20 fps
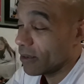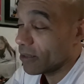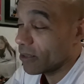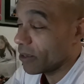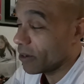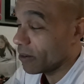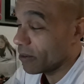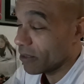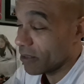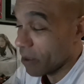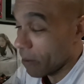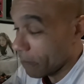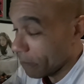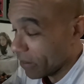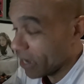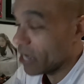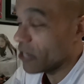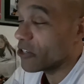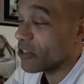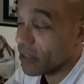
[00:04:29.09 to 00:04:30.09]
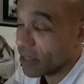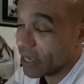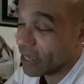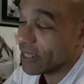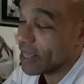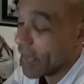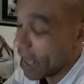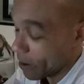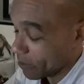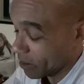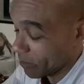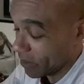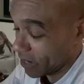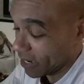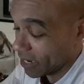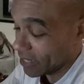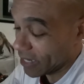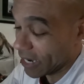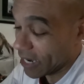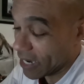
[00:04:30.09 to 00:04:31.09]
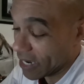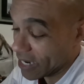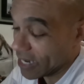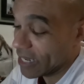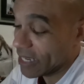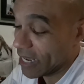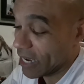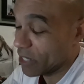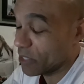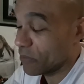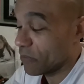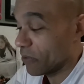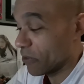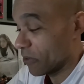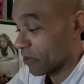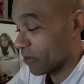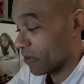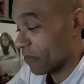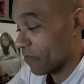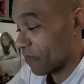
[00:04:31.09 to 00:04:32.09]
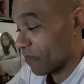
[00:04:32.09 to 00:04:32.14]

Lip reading: The major thing that happened to me is I couldn't taste food.